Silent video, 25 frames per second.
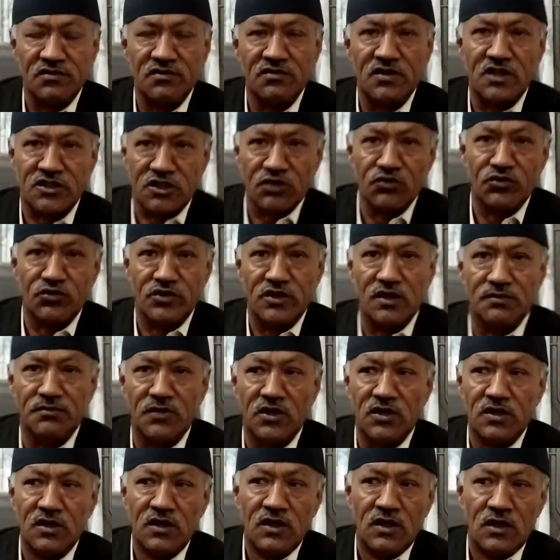That's a good
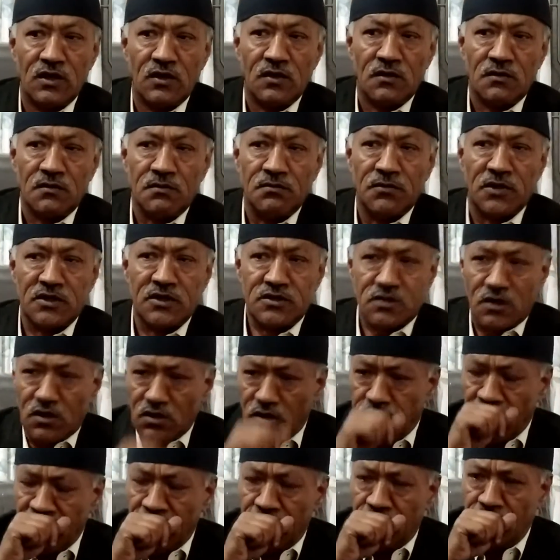number. But
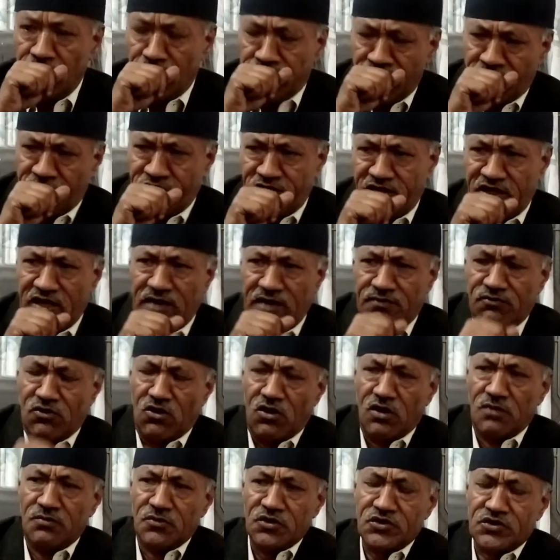they have
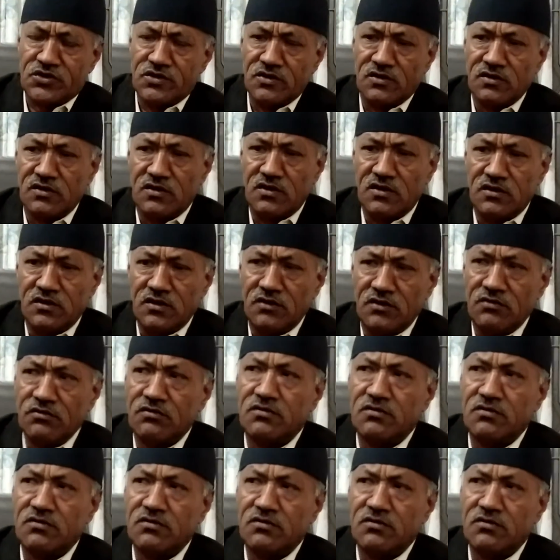almost 30 to